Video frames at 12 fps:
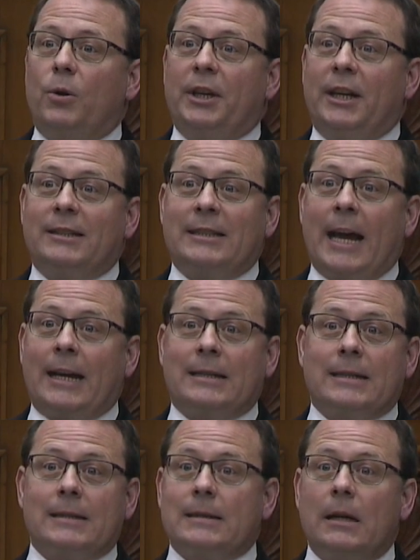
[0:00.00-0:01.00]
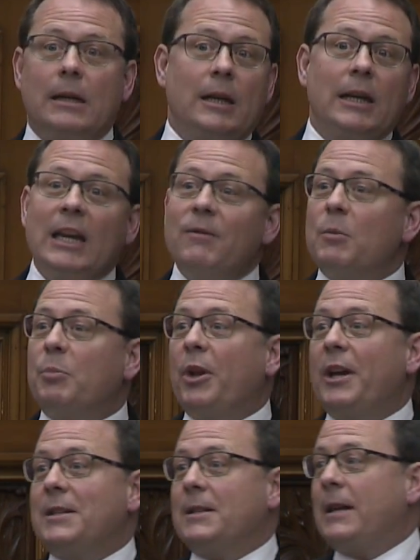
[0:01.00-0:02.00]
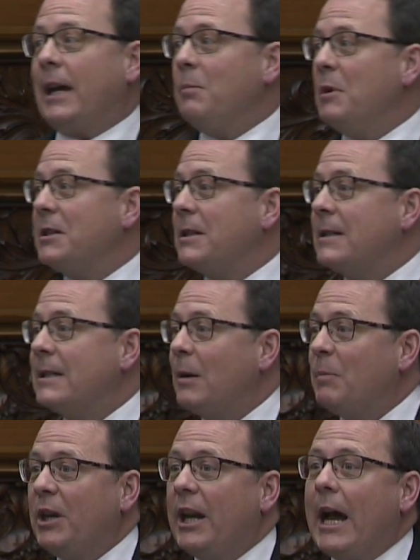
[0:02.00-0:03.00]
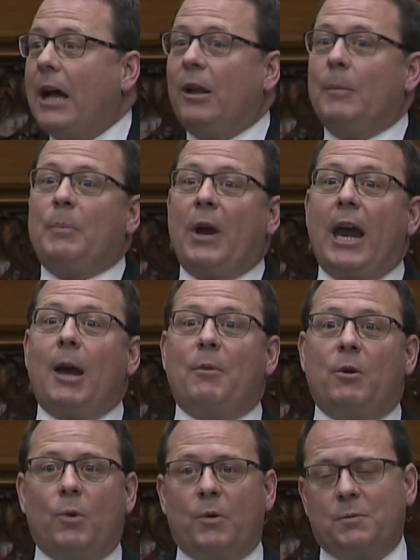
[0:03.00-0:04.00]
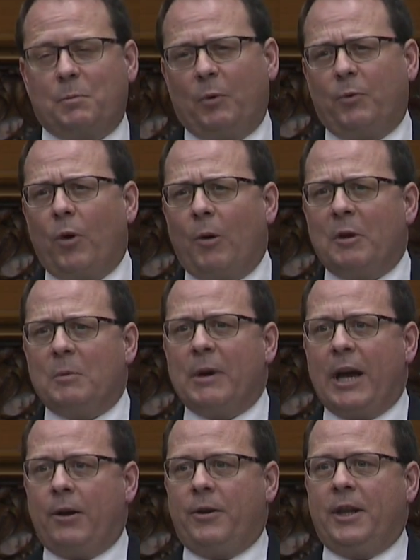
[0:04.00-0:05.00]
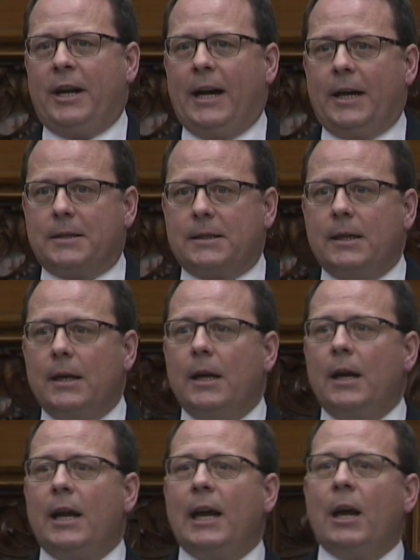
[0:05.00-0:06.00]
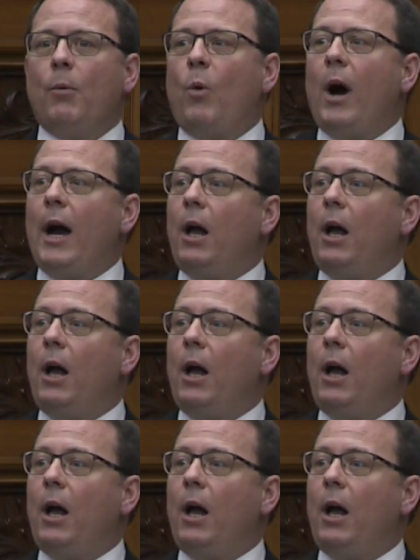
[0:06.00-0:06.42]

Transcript: only to Texas. Even places like Mississippi and Alabama were performing better than us. And